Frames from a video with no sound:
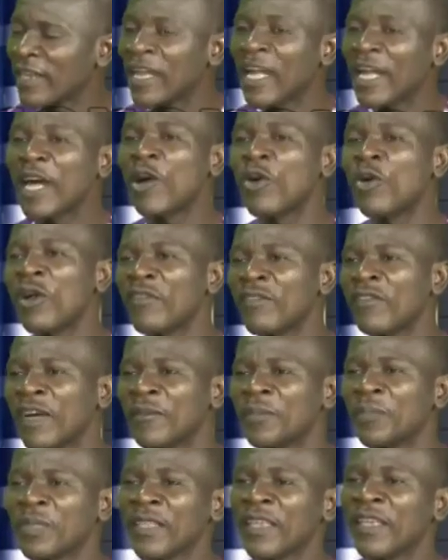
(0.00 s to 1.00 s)
However,
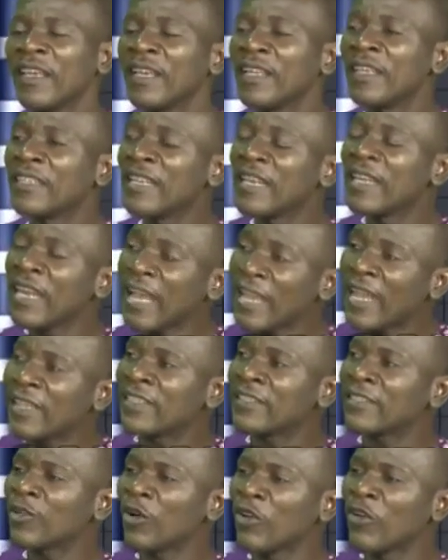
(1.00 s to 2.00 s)
in the
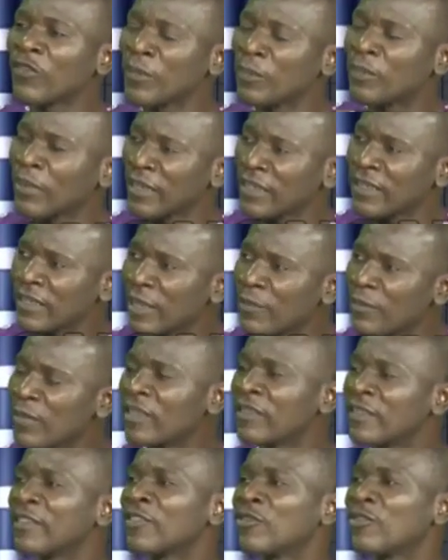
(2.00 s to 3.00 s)
light of the pandemic
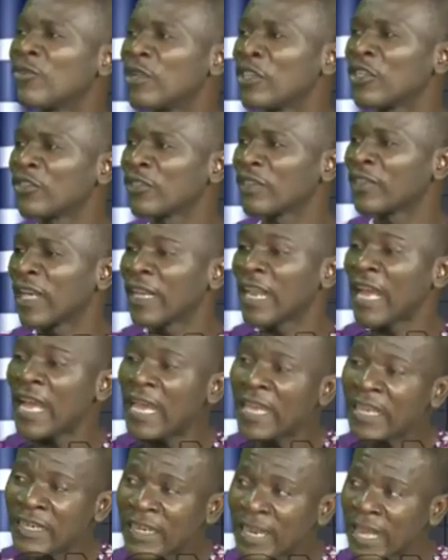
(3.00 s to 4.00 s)
situation, and
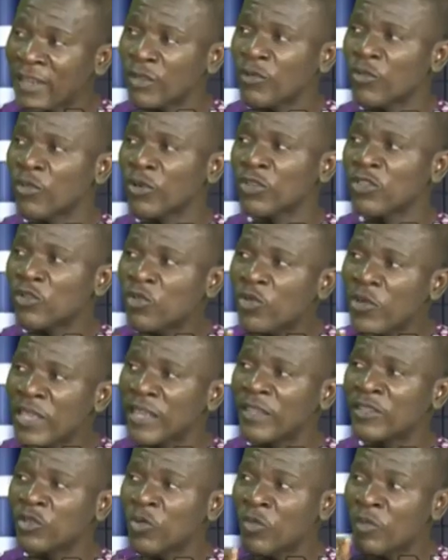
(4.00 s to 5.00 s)
INEC was quick
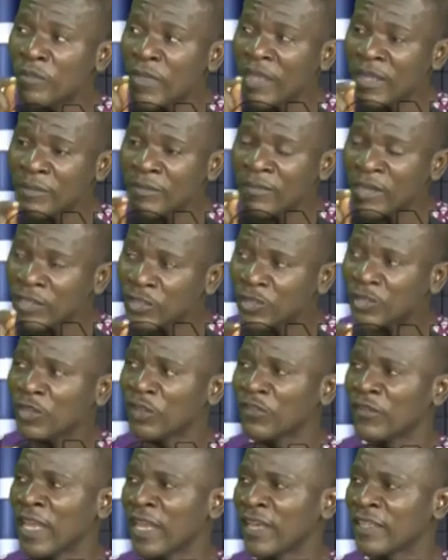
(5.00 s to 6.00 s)
to make mention of
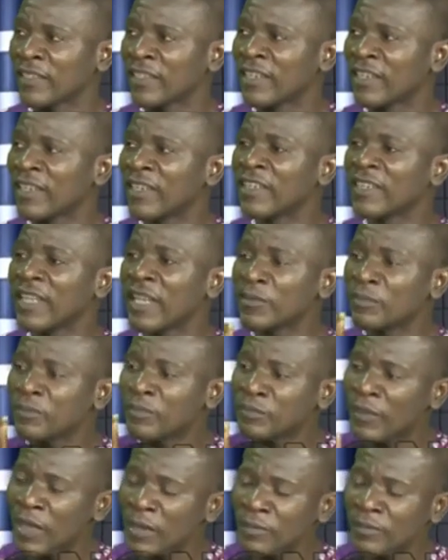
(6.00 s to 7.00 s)
that, that
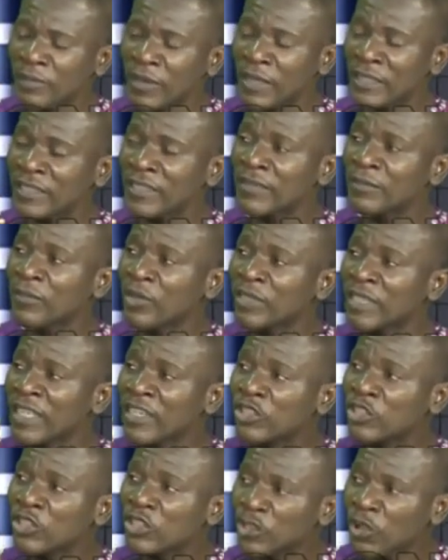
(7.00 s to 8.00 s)
parties must
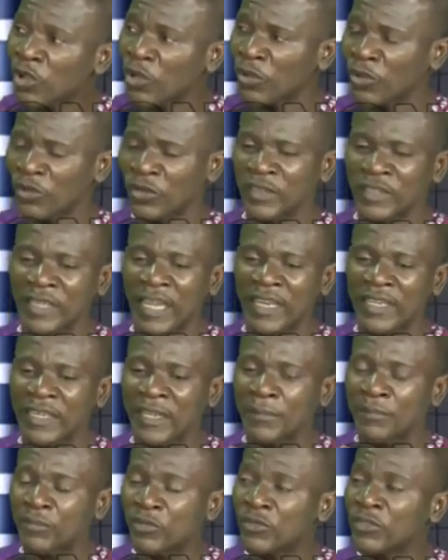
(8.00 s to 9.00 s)
ensure that they
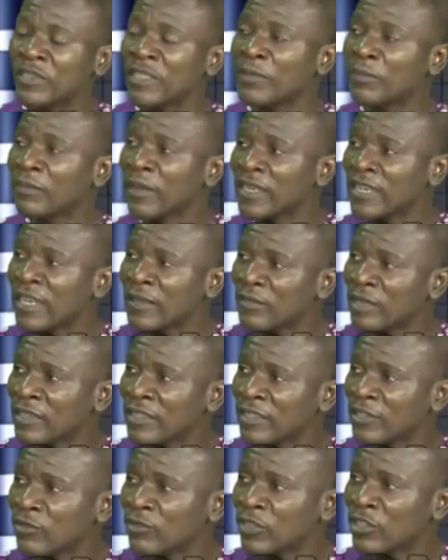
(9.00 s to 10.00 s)
put the pandemic
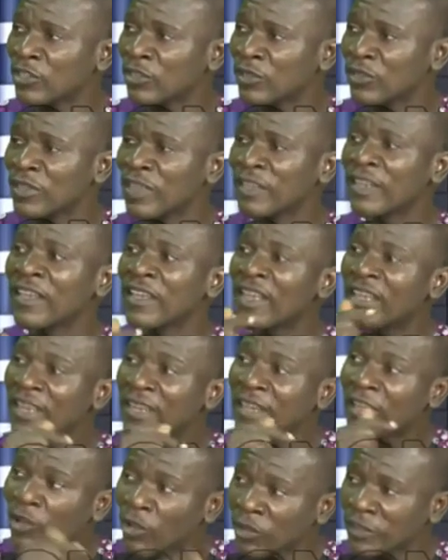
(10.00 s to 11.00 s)
situation in
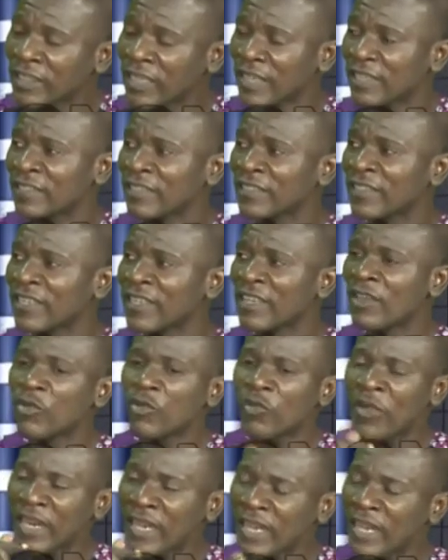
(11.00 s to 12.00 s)
context
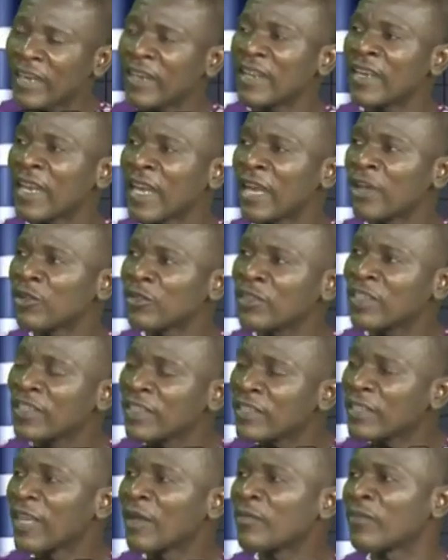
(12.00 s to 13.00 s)
while carrying out
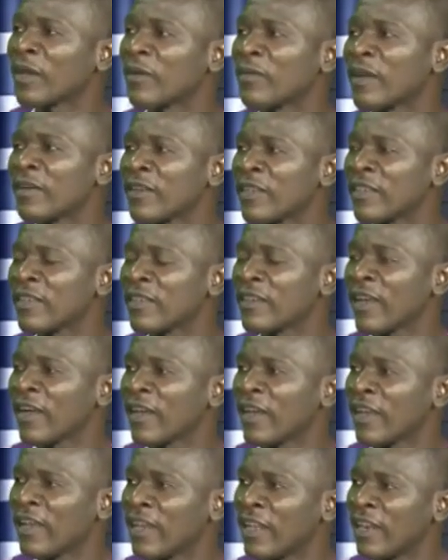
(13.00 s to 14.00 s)
their primary
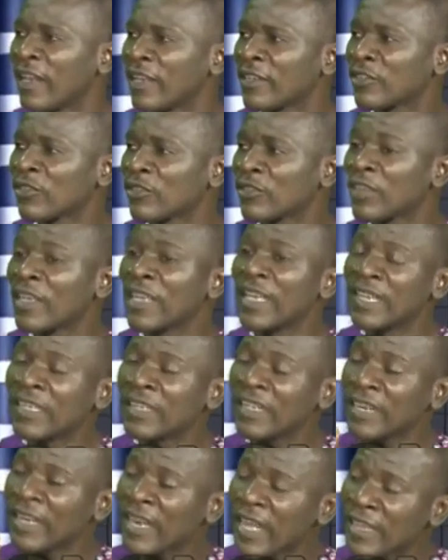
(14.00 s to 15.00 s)
uh, elections. In the
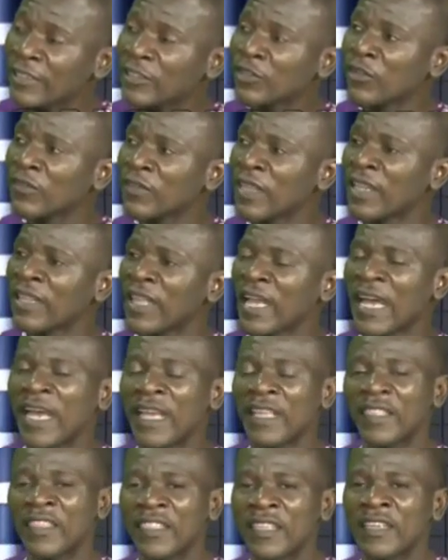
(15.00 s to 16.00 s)
light of that, I
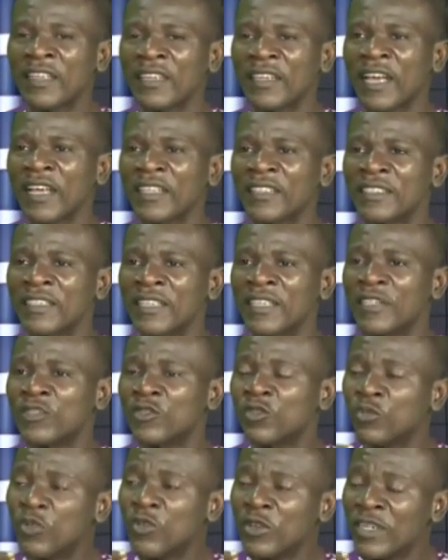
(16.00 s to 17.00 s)
think that it
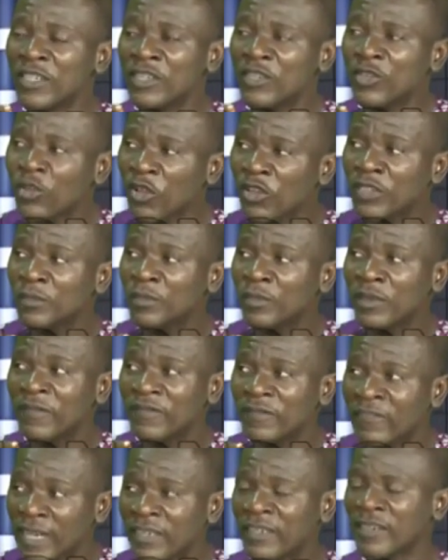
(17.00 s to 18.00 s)
will not be
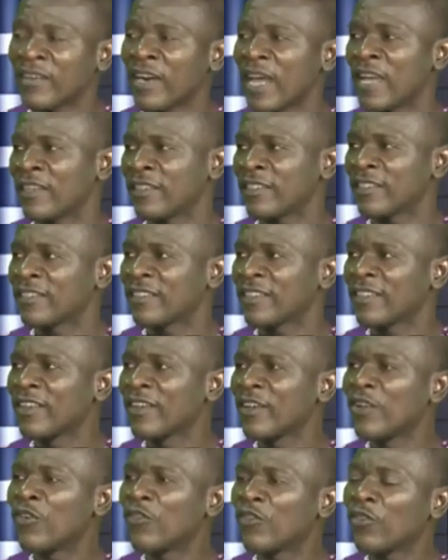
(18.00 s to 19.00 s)
very right
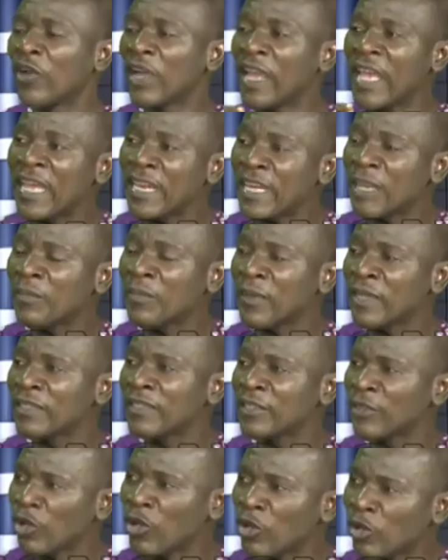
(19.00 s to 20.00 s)
for any person
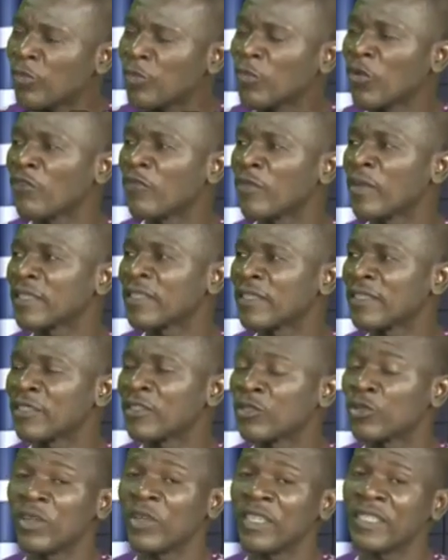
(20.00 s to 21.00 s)
or group of persons
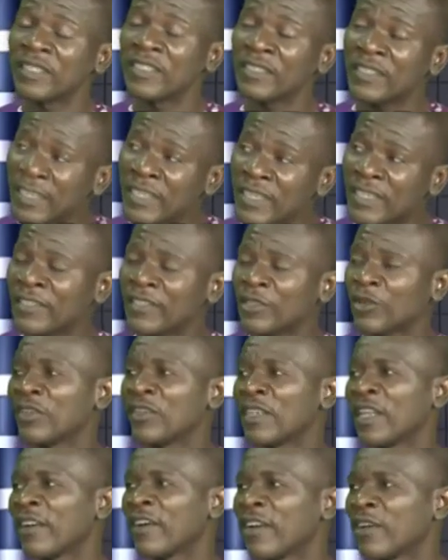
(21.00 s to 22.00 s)
to insist on
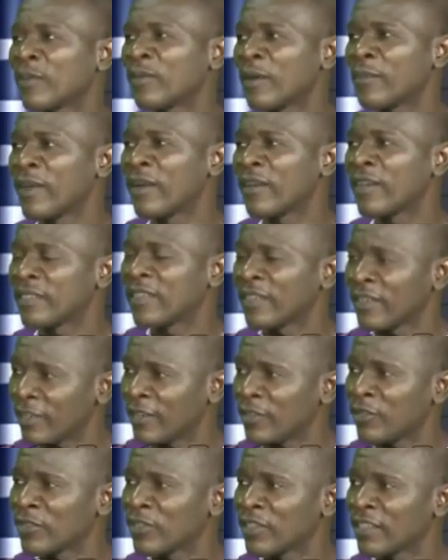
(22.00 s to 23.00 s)
direct primaries in
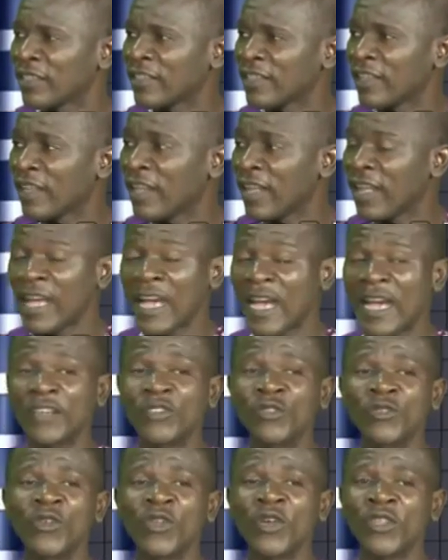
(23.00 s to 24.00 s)
Edo State. I do
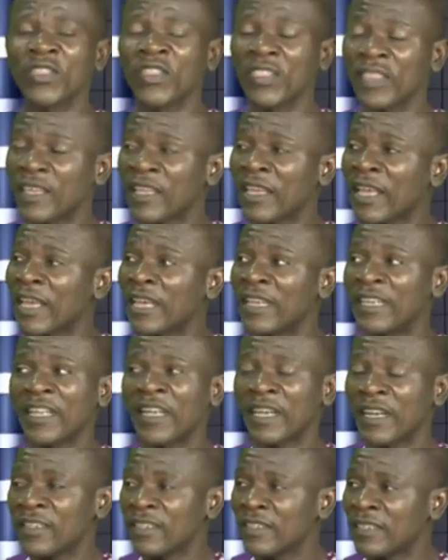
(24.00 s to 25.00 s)
not think any
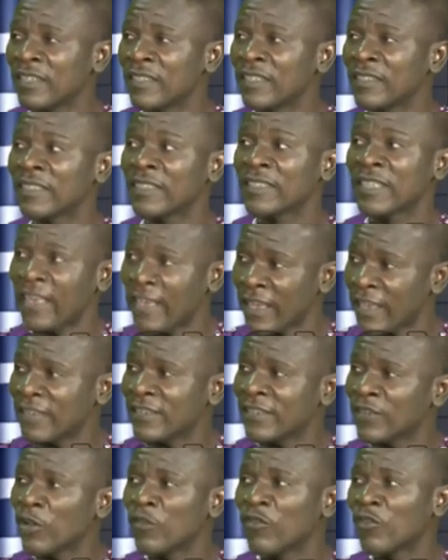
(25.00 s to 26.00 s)
candidate is scared
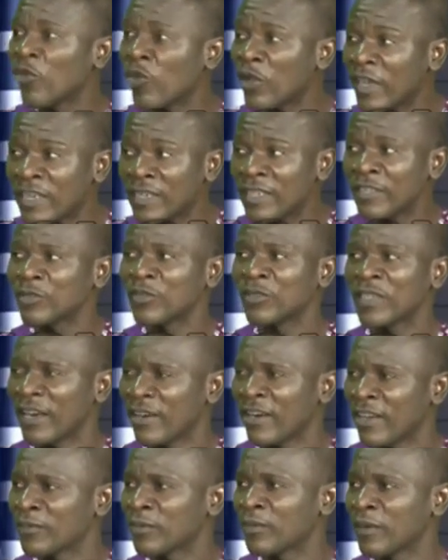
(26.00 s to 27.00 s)
of going into
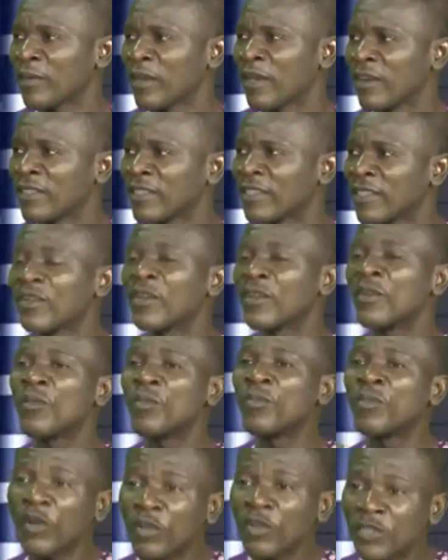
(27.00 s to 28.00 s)
direct primaries,
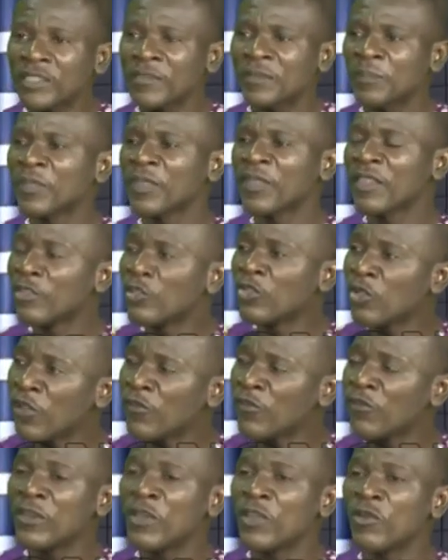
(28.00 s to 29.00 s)
but knowing
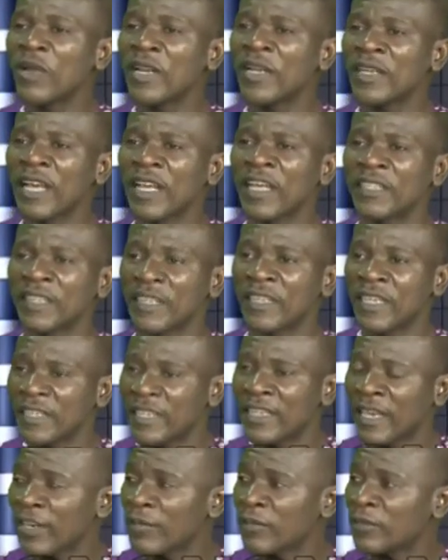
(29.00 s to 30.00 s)
fully well that in
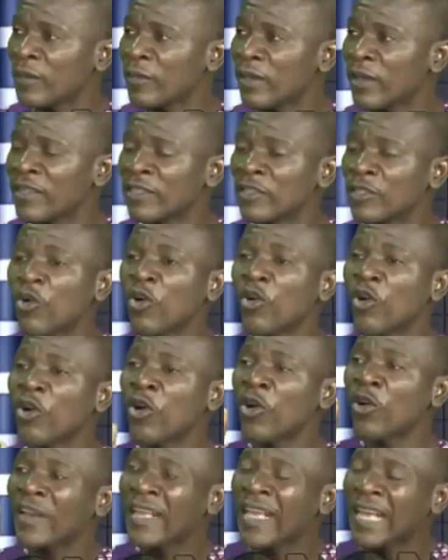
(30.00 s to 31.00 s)
direct primaries,
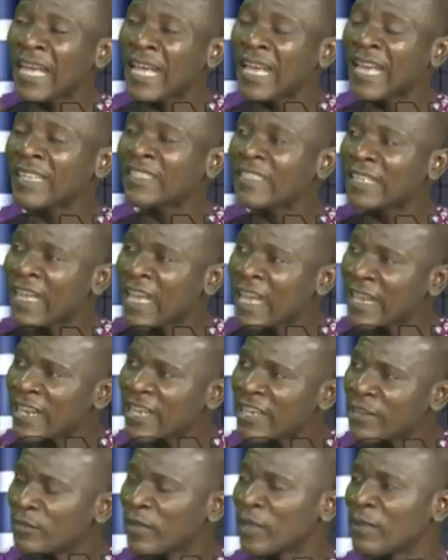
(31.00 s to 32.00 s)
all
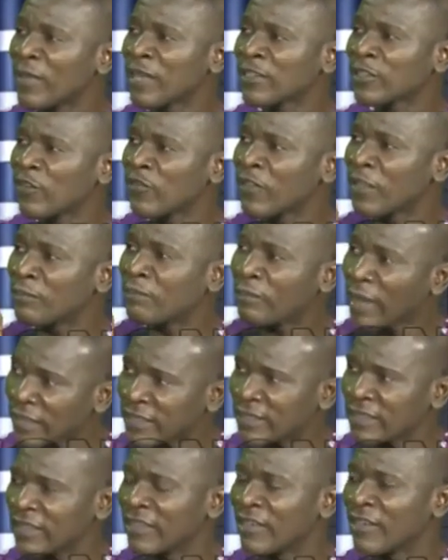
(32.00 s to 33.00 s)
card-carrying members of the
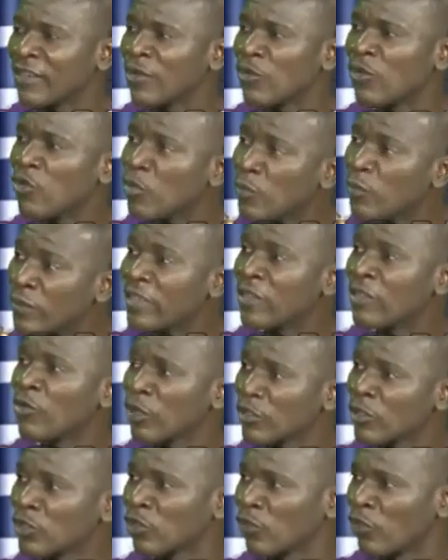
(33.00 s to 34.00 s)
party will be the
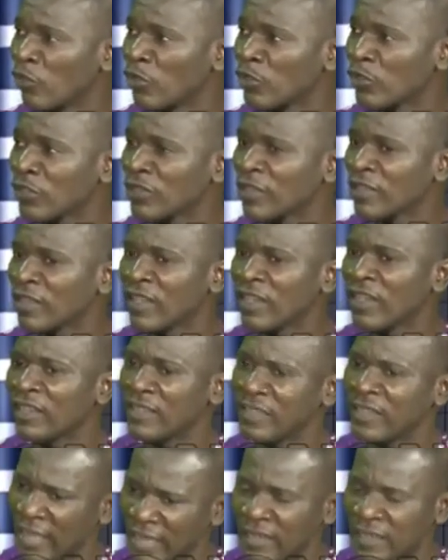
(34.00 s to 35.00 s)
ones to vote,
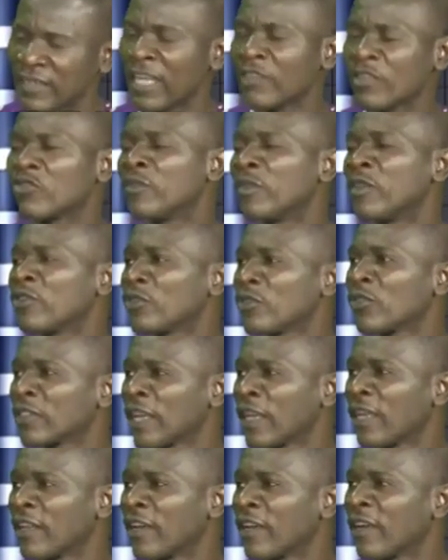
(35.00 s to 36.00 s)
then that will be
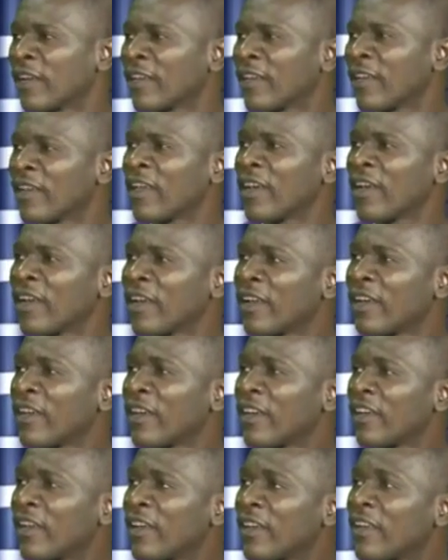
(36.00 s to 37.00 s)
suicidal. That's for
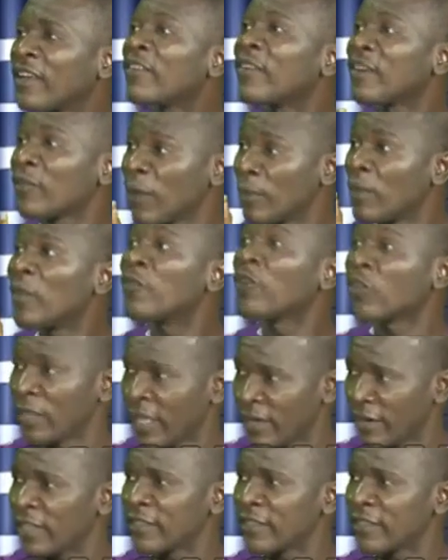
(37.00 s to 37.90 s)
indirect. Oh. I mean for direct.